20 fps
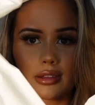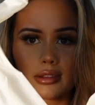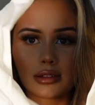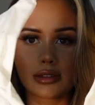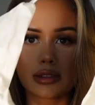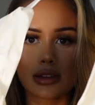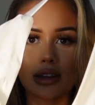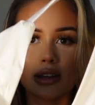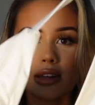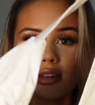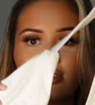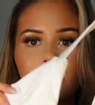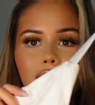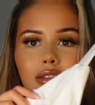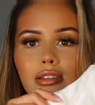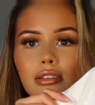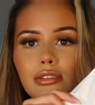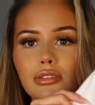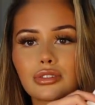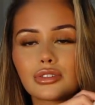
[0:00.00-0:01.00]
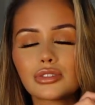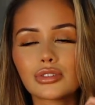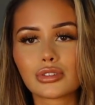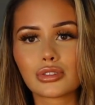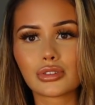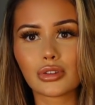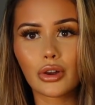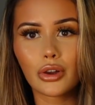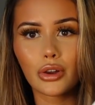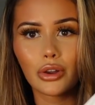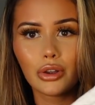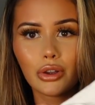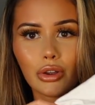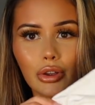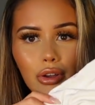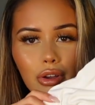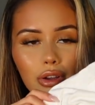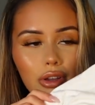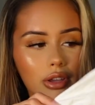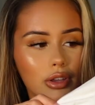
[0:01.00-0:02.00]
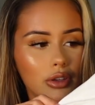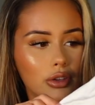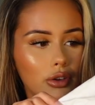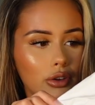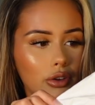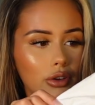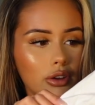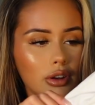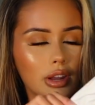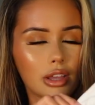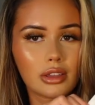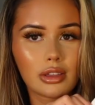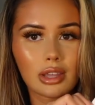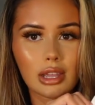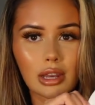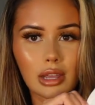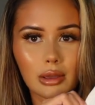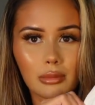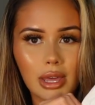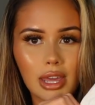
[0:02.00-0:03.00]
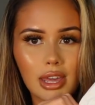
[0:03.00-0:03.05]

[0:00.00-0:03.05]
This is so cute. Are you kidding